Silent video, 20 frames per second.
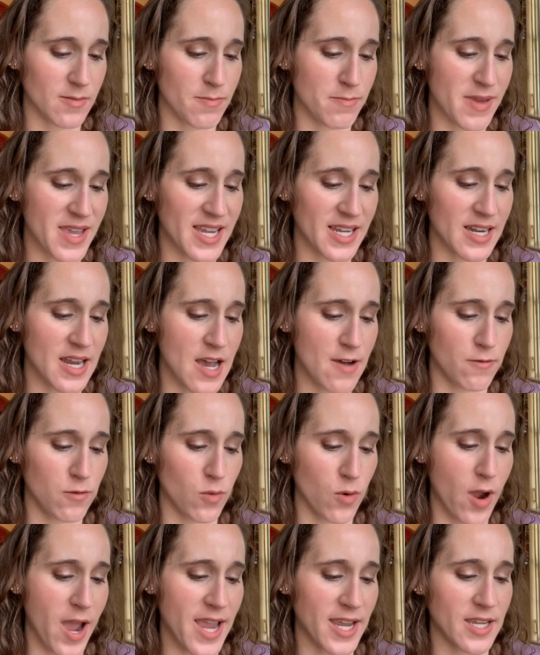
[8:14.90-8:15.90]
big enough
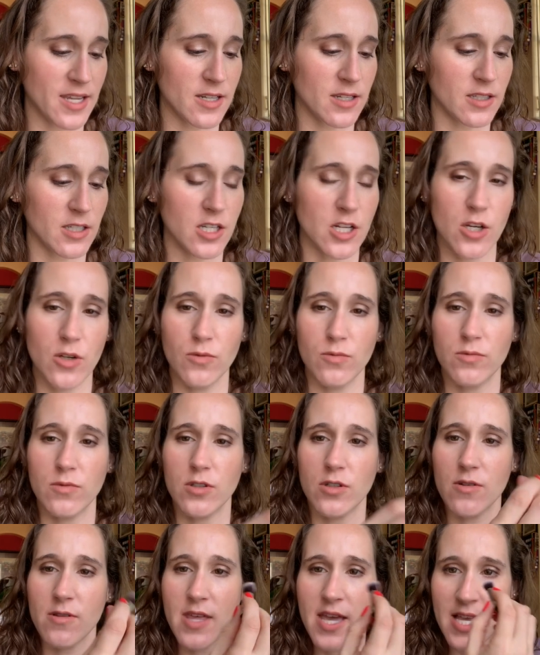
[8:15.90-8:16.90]
where I can, you know,
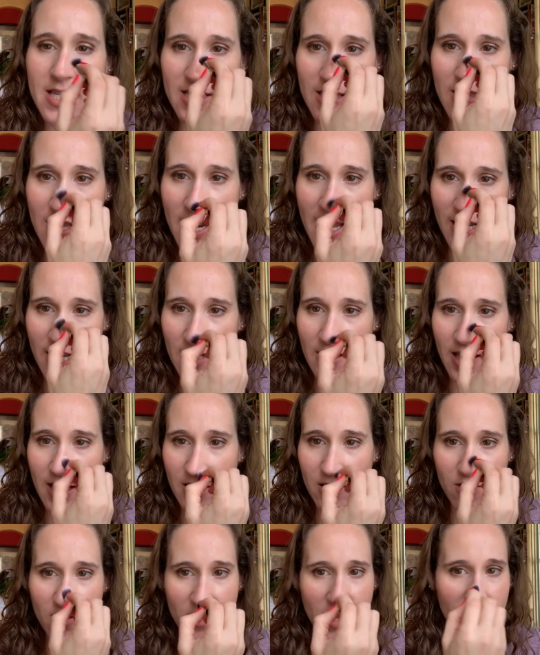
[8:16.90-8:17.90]
do this and then I can
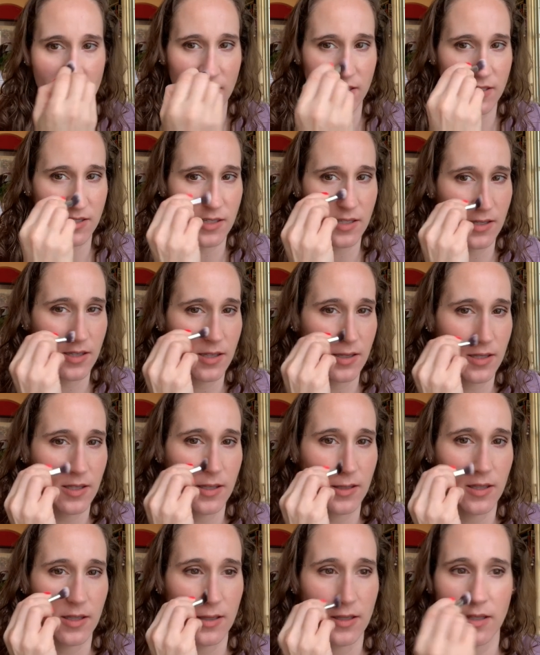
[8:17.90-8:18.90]
like do this.
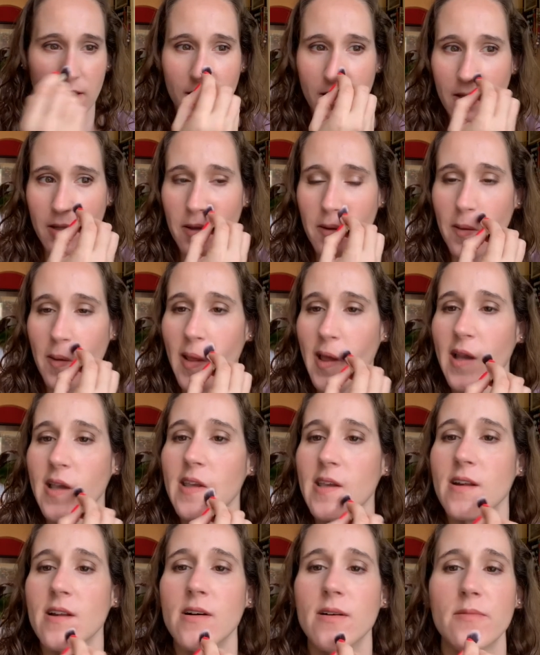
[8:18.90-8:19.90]
Like,
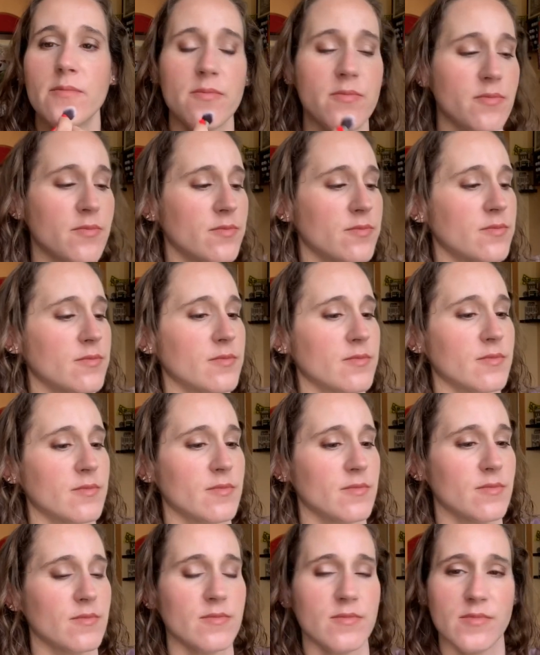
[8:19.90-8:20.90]
you know.
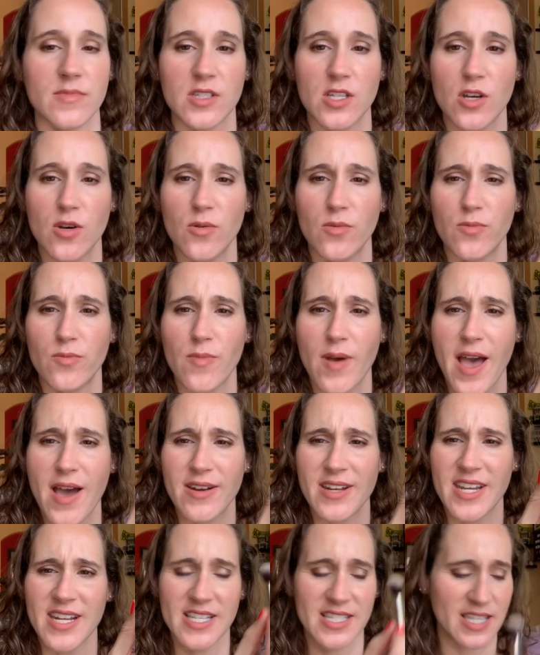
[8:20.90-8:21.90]
So, how
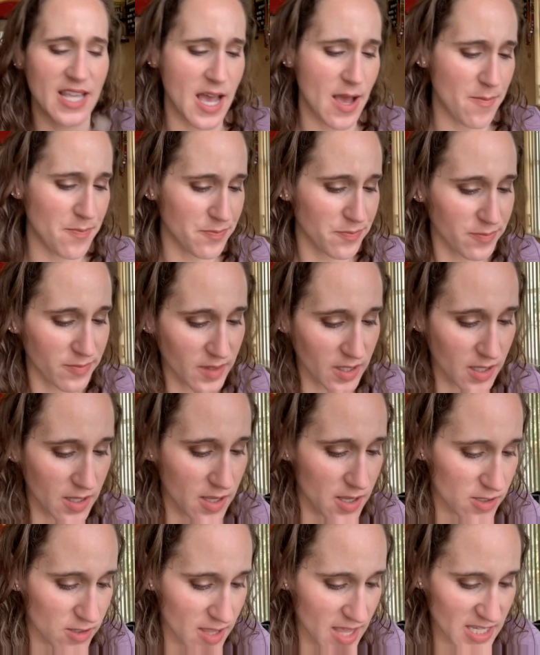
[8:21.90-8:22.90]
neat is that?
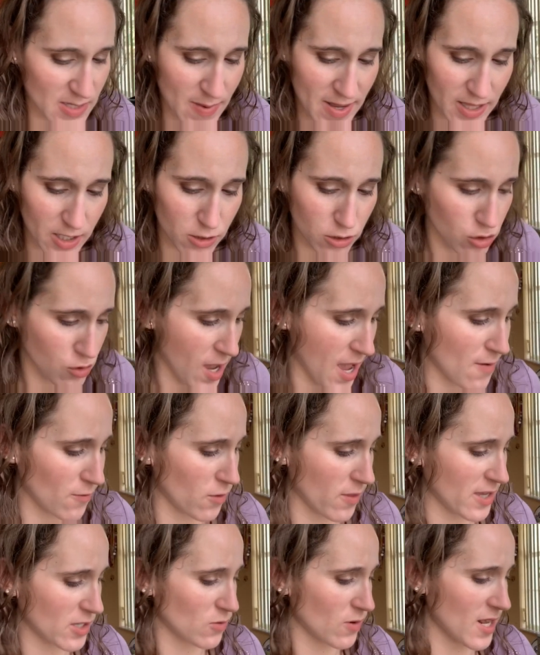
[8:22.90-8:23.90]
So, that's my little travel.
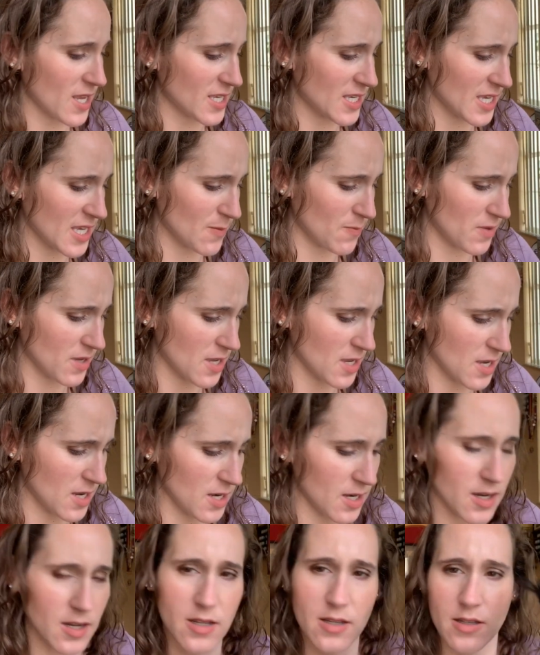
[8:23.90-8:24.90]
That's what I keep
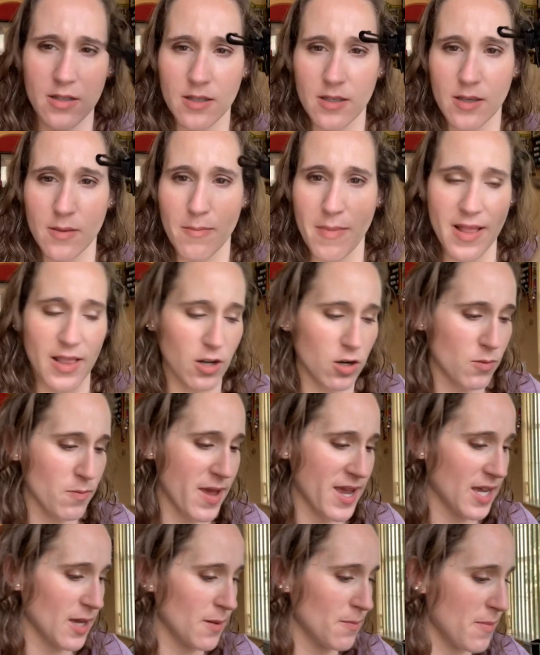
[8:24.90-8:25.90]
in my little
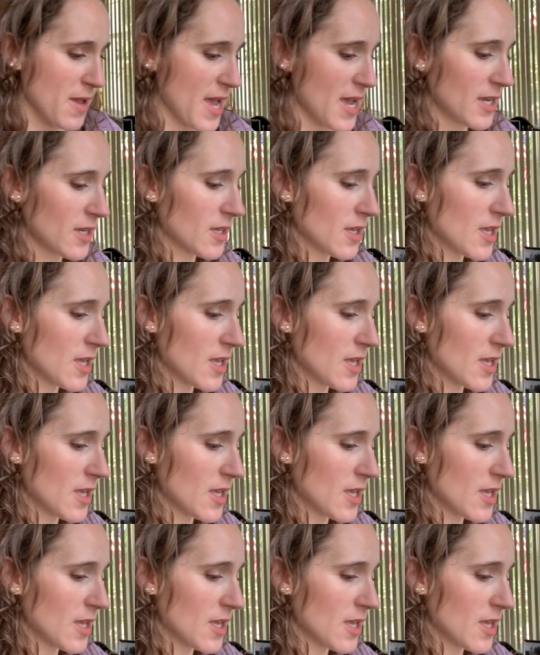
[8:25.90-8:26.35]
makeup bag.